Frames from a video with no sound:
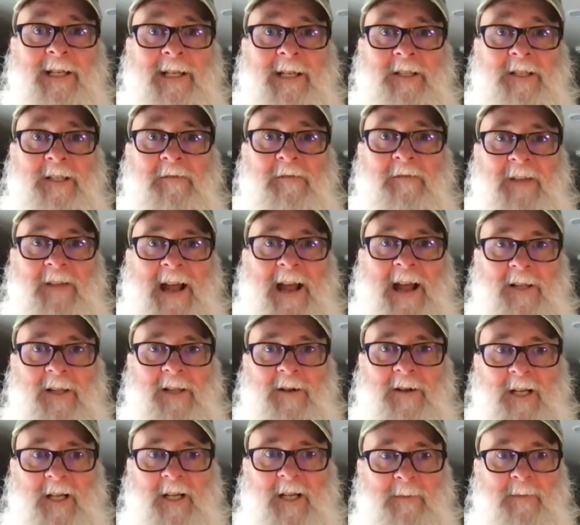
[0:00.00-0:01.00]
It's a valid
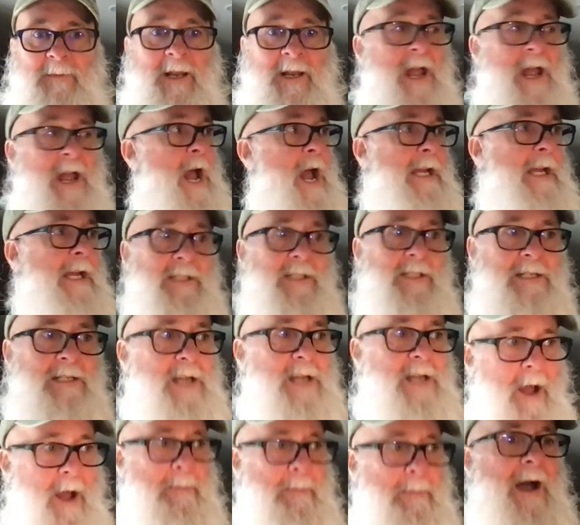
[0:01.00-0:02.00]
argument. It's
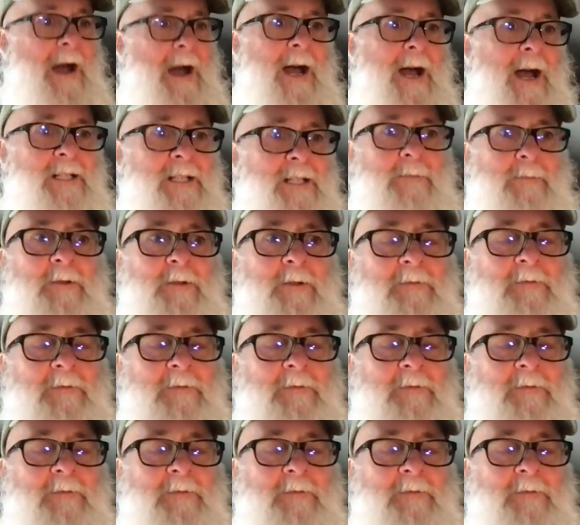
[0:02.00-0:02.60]
not possible